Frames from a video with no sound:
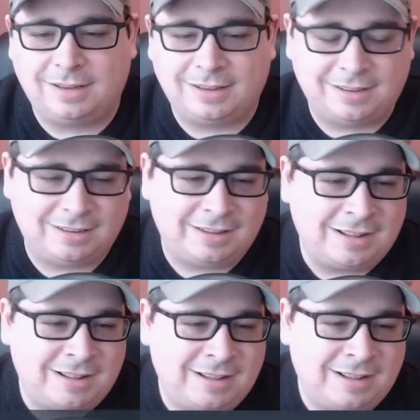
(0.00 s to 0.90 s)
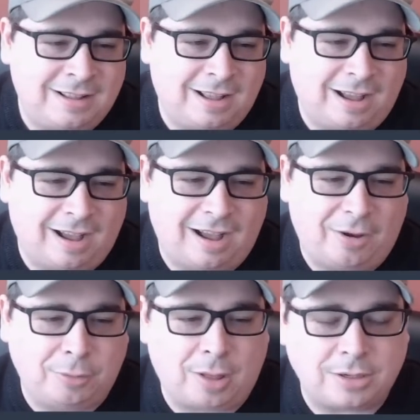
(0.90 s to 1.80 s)

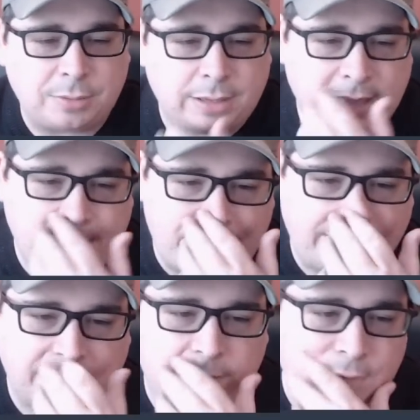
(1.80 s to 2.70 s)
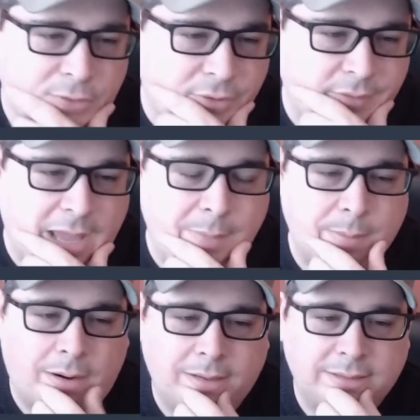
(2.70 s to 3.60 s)
uh, Hoeglaw, do you think Game Pass is the future of
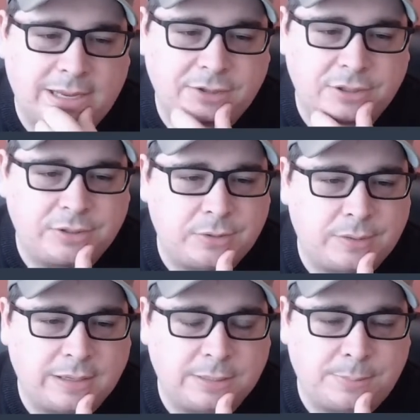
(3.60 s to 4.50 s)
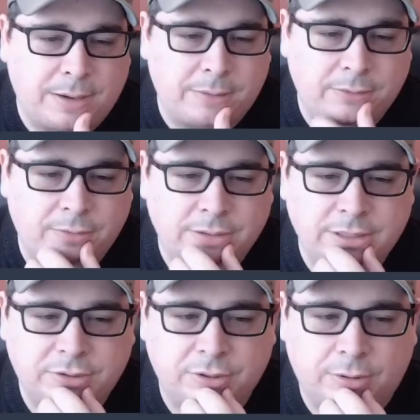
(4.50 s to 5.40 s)
gaming monetization, and do you think it's better than
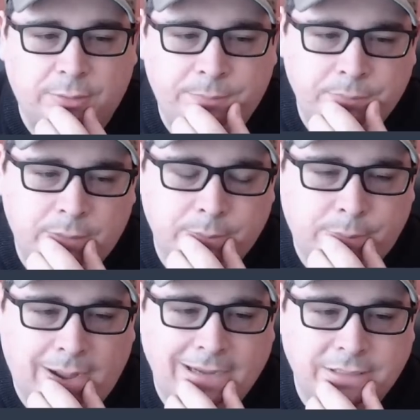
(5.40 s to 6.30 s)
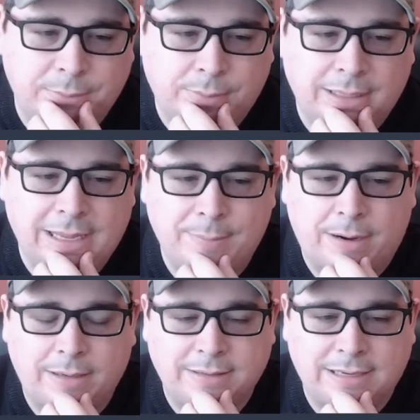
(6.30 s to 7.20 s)
traditional buy to play
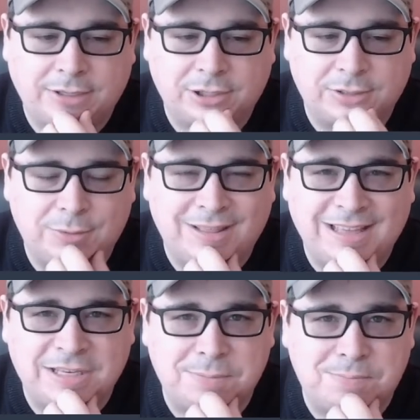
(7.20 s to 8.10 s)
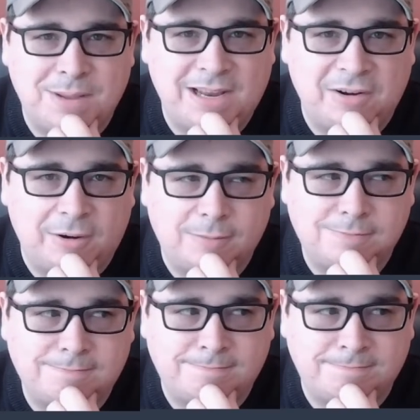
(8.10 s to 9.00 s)
monetization? Do I think it's better?
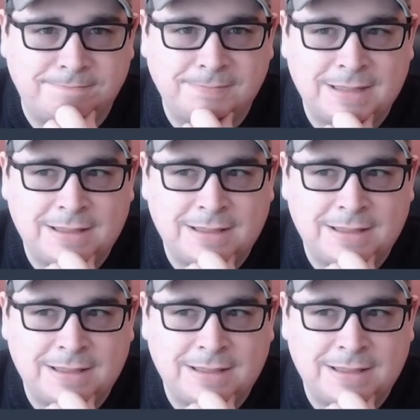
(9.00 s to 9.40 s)
Hmm.